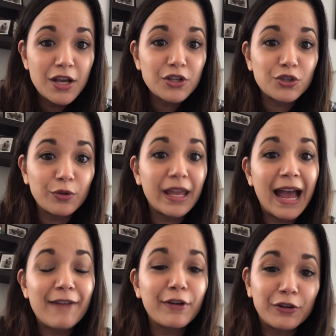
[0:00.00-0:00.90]
So they
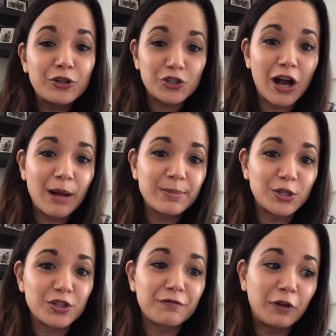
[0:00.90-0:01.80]
have other jobs. They're
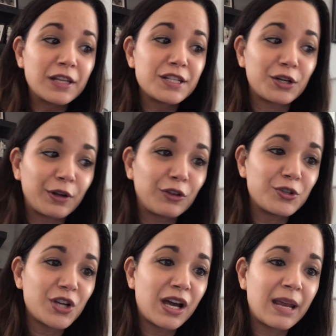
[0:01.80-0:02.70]
just volunteering their
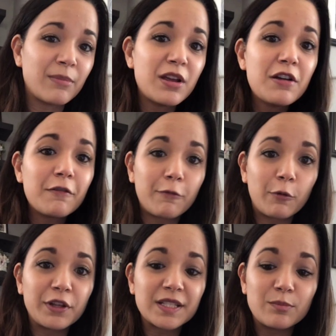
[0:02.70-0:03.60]
time
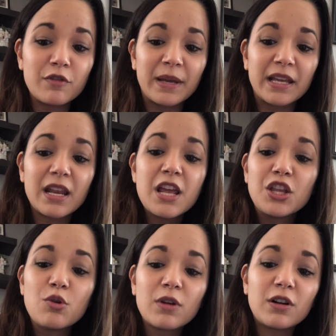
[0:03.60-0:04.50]
for this movement.
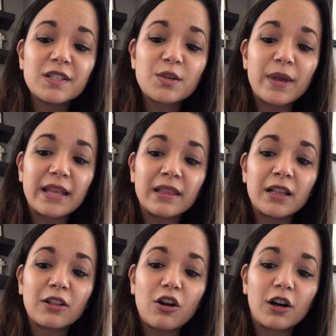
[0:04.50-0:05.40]
You can also get
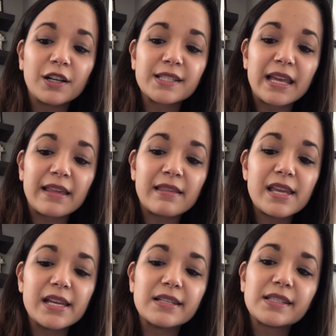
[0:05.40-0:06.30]
little cards like
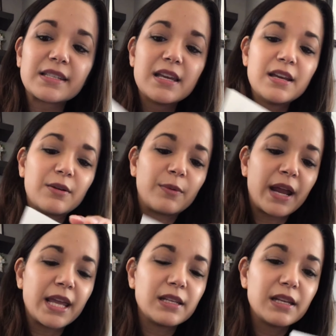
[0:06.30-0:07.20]
these,
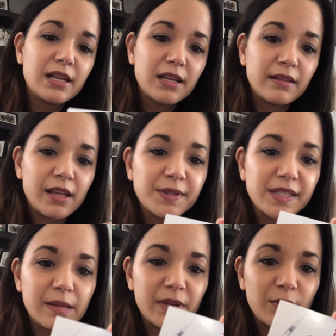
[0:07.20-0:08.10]
right, that you
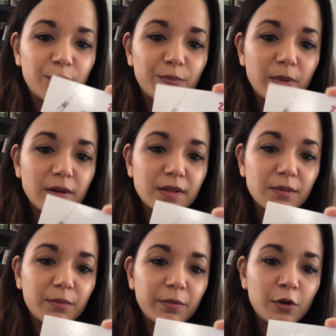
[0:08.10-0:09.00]
see me
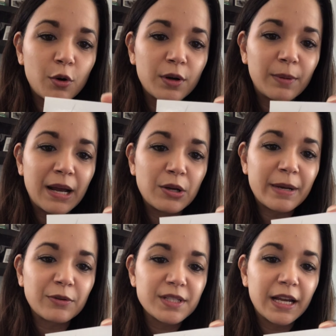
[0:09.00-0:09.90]
throwing around
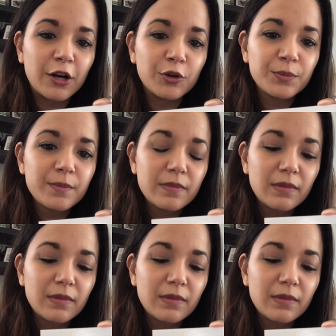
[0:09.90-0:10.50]
about town.